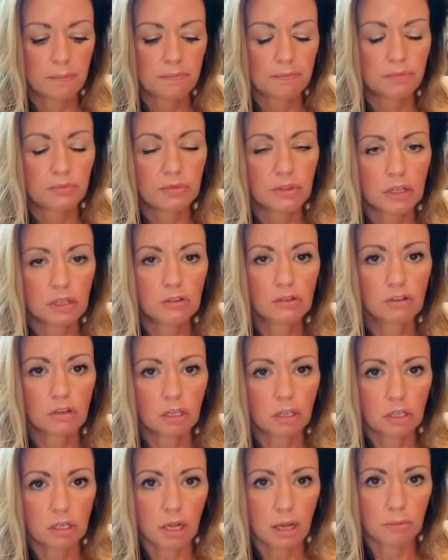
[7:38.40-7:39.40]
Things are
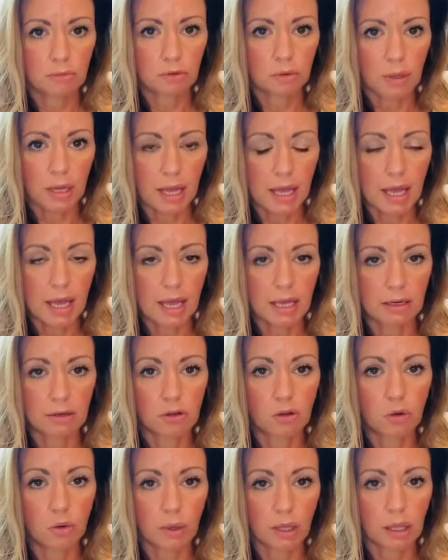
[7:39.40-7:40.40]
going to come to a head
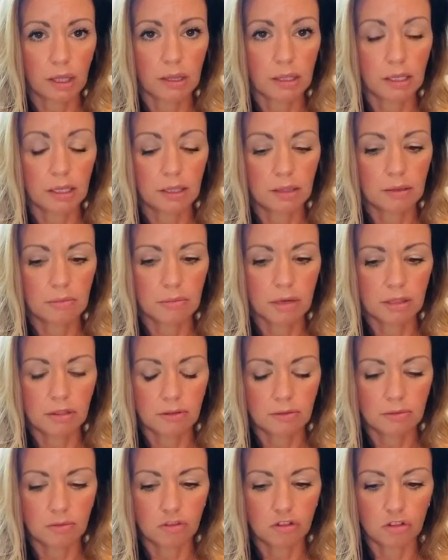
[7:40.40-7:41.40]
quickly in the month
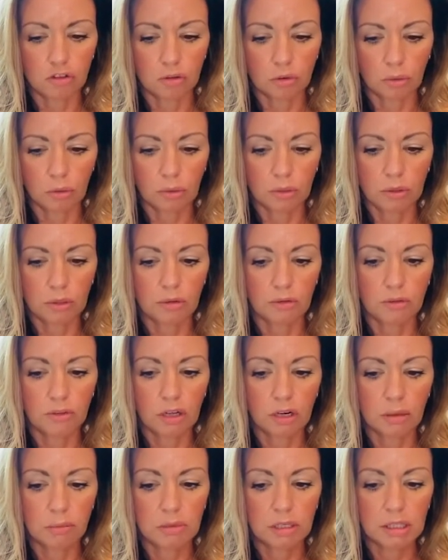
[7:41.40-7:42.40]
of June. There's
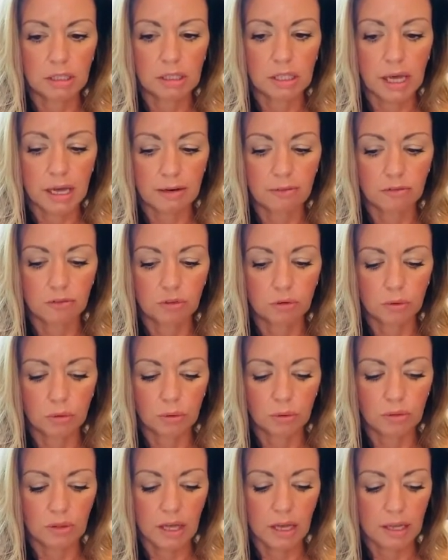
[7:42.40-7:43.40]
going to be a lot of
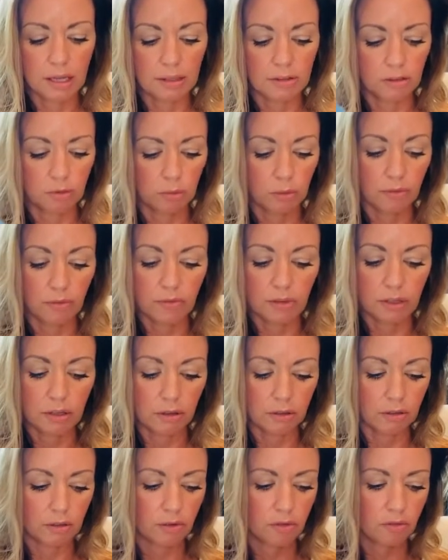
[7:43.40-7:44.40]
truth that gets
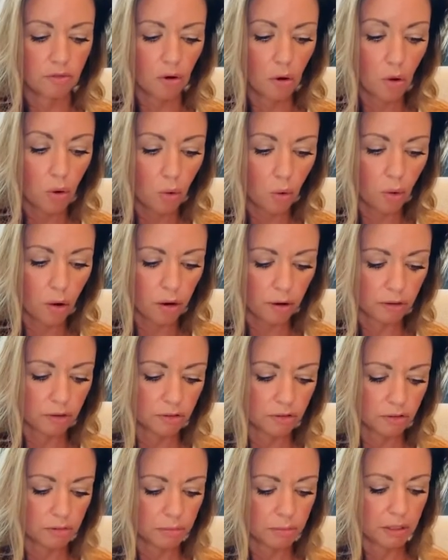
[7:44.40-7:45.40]
revealed, of
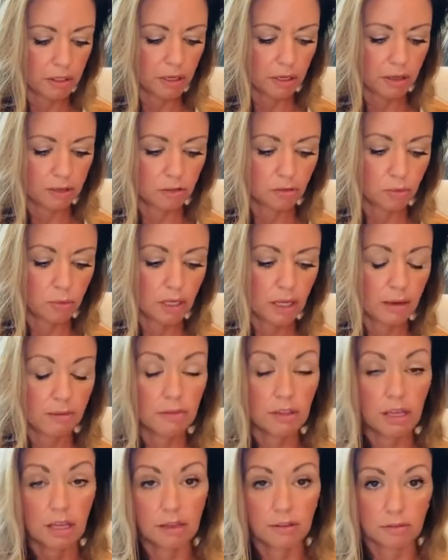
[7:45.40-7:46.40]
course, because we have
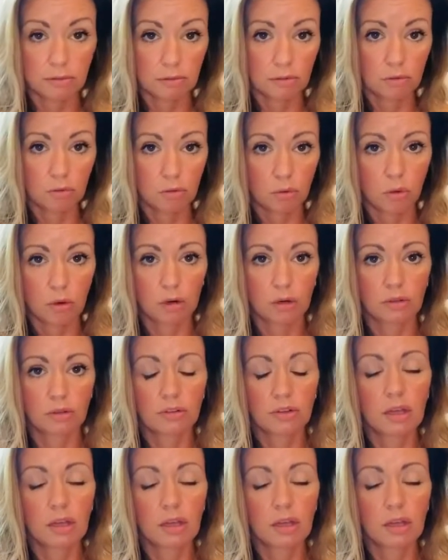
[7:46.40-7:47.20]
the Ace of Swords